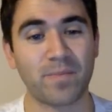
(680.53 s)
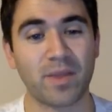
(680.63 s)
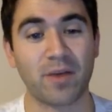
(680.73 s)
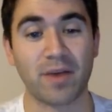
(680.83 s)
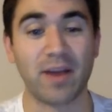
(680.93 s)

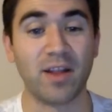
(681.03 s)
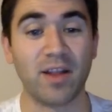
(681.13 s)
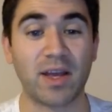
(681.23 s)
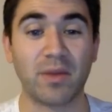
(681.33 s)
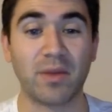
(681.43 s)
Okay,
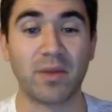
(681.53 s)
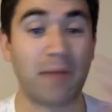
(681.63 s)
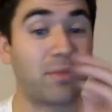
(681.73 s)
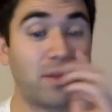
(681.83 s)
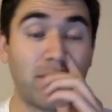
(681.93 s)
unlucky with the
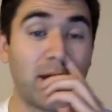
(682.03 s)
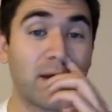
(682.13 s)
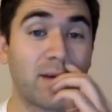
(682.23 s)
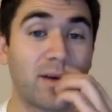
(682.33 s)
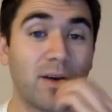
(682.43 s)
captain
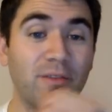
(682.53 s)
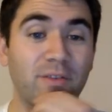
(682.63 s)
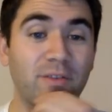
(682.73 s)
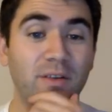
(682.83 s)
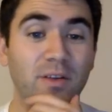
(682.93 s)
pick, going
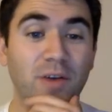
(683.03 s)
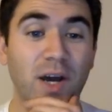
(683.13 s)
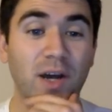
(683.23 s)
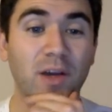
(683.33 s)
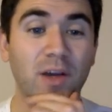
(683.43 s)
for
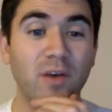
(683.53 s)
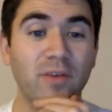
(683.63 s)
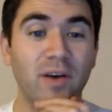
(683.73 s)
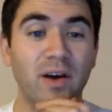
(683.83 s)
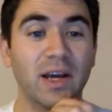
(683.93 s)
Lukaku
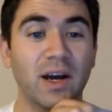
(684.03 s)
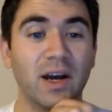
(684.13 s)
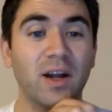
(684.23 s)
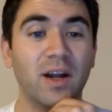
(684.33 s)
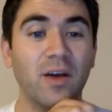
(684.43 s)
over
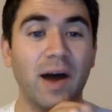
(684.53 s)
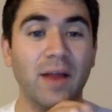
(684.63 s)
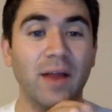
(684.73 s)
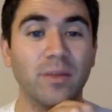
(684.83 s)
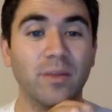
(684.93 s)
Igalo
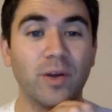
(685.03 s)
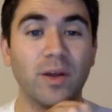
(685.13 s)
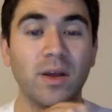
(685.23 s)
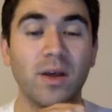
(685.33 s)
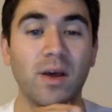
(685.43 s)
and De Bruyne.
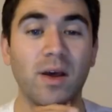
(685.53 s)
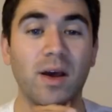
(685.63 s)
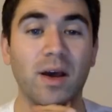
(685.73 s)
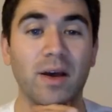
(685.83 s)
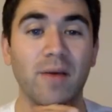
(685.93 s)

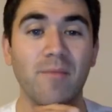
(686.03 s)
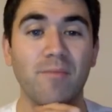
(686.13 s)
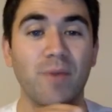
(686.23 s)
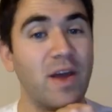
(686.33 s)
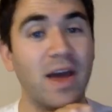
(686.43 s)

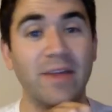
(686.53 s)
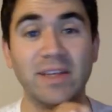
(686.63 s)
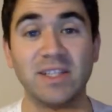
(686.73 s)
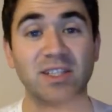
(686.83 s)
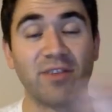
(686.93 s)
But yeah,
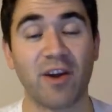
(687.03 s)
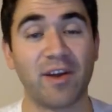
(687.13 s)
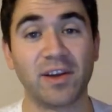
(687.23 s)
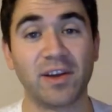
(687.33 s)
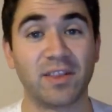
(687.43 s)
this is a
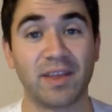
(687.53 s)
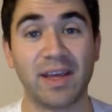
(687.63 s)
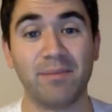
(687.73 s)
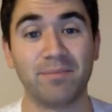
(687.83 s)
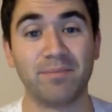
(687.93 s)
very good
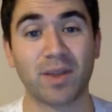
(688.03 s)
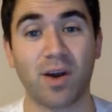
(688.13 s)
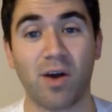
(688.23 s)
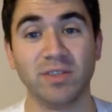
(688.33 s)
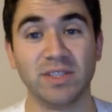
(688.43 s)
team.
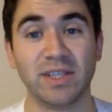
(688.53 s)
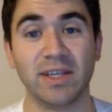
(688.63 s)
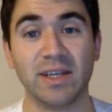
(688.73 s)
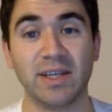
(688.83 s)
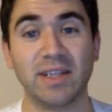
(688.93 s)
Obviously,
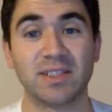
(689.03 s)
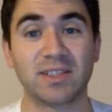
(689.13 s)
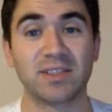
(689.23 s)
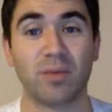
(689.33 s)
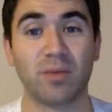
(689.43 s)
it's
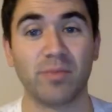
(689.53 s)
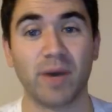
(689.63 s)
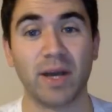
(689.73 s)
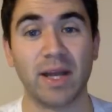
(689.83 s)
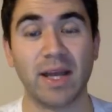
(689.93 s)
top of
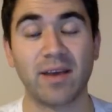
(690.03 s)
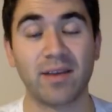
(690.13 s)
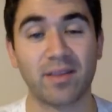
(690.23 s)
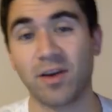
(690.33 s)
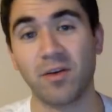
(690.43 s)
my league,
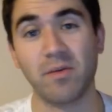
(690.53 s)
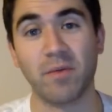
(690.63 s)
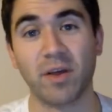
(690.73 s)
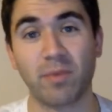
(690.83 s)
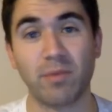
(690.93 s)
so it
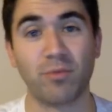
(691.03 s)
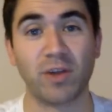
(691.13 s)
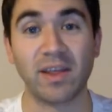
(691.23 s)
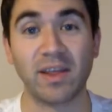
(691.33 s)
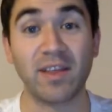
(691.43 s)
must be pretty
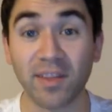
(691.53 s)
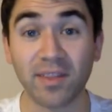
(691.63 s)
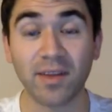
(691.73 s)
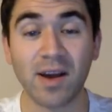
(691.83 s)
decent.